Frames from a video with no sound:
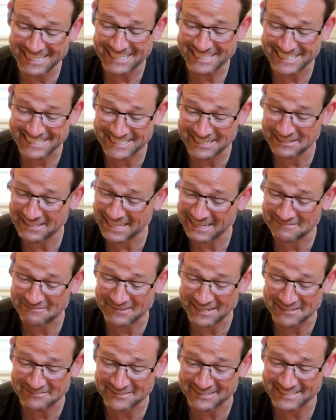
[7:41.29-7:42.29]
He's not that
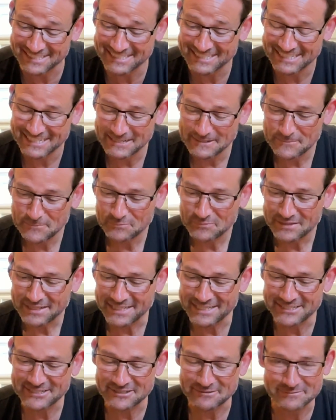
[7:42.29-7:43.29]
famous
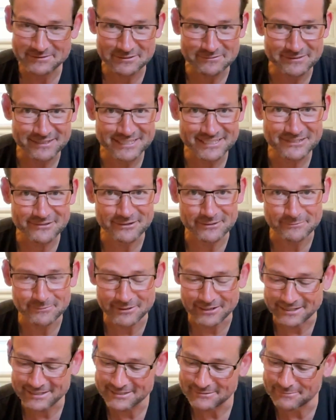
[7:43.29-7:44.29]
in terms of history
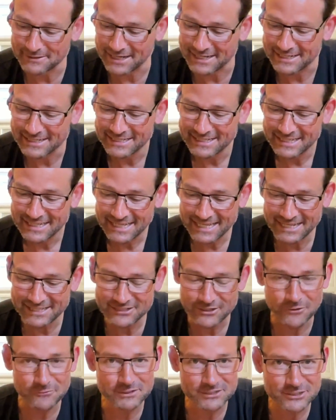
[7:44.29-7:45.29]
books, but it is
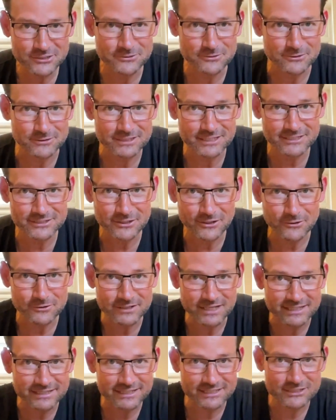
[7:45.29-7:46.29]
always cool to know
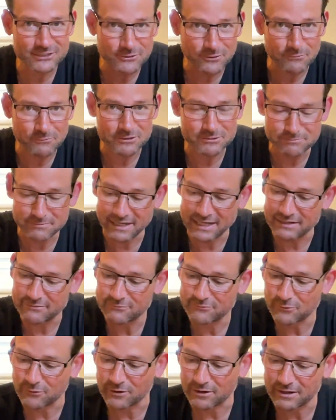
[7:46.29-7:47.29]
that this sword was made
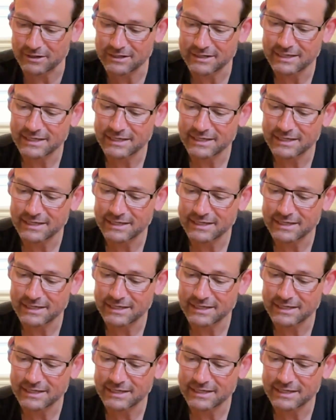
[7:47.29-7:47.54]
for